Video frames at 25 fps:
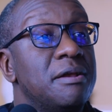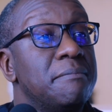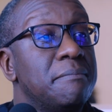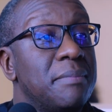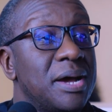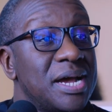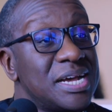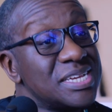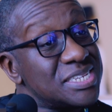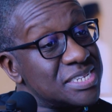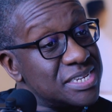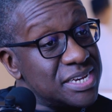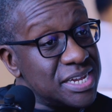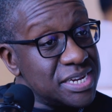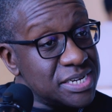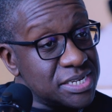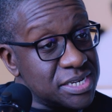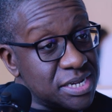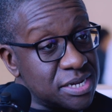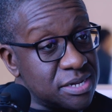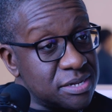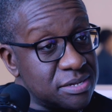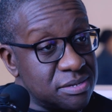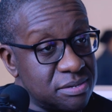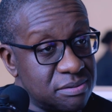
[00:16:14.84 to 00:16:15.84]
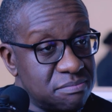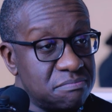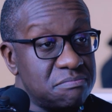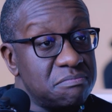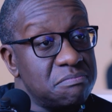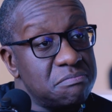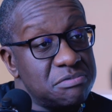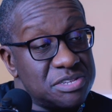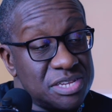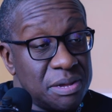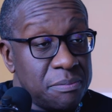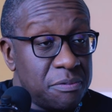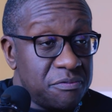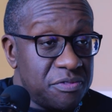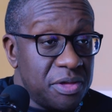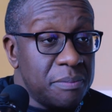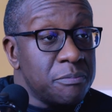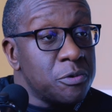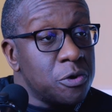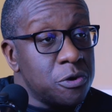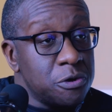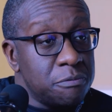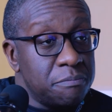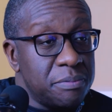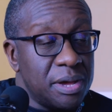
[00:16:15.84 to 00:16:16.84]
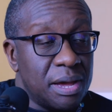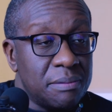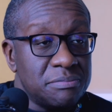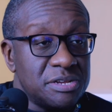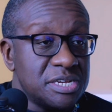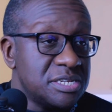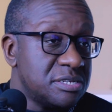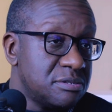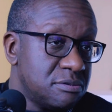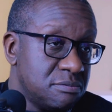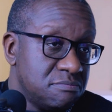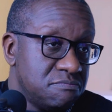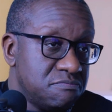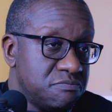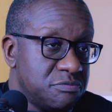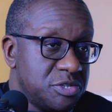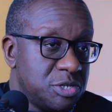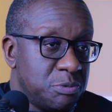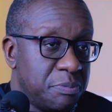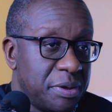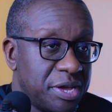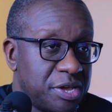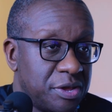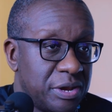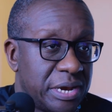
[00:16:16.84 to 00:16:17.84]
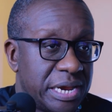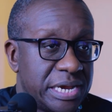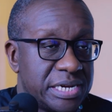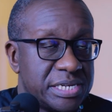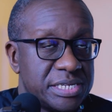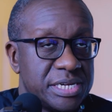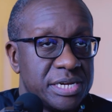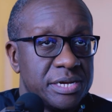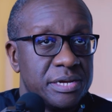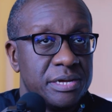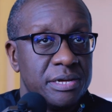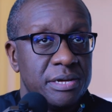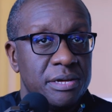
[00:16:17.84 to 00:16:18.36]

unbiased data. Some of them could be, I'm just speculating.